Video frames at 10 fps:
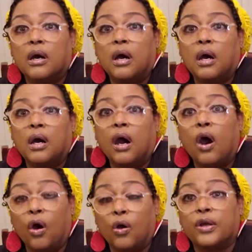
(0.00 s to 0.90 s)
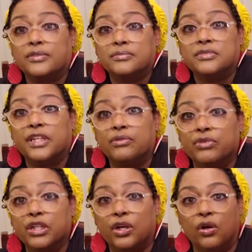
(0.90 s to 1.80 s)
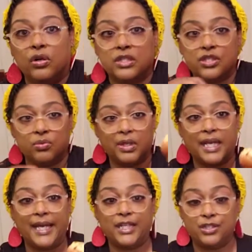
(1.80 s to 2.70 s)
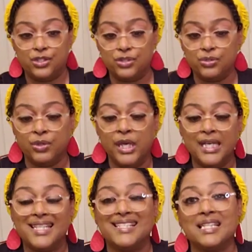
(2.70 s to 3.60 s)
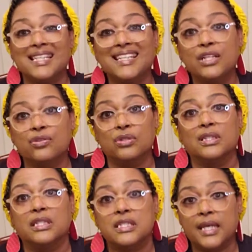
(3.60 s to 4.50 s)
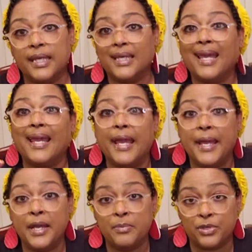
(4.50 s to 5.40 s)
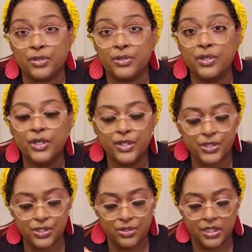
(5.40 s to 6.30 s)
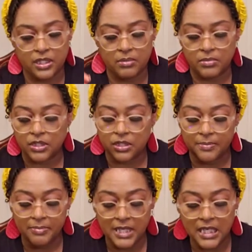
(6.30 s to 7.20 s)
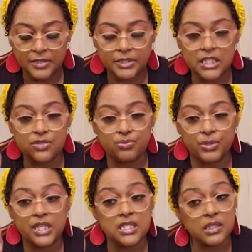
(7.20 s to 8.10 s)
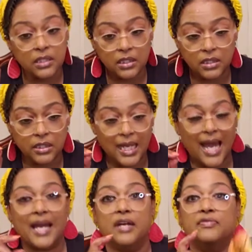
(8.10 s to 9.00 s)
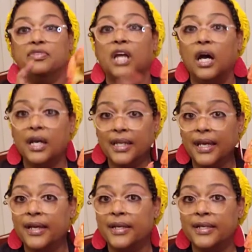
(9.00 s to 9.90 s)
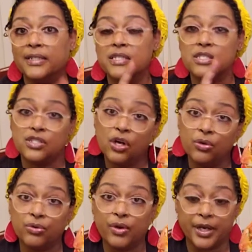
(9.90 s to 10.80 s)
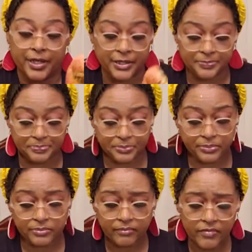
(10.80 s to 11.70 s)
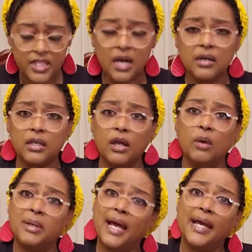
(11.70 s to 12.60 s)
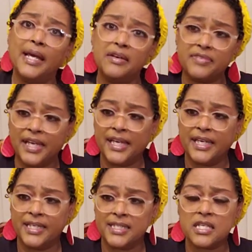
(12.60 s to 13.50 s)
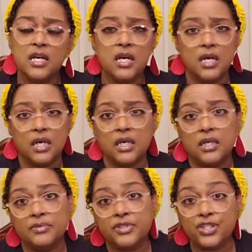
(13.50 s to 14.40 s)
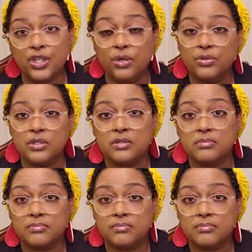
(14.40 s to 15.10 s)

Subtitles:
hard. They're really hard. So what I had to do is literally take a hammer to them. The meat is good. I have not had the stone crab claw, but I have had the Jonah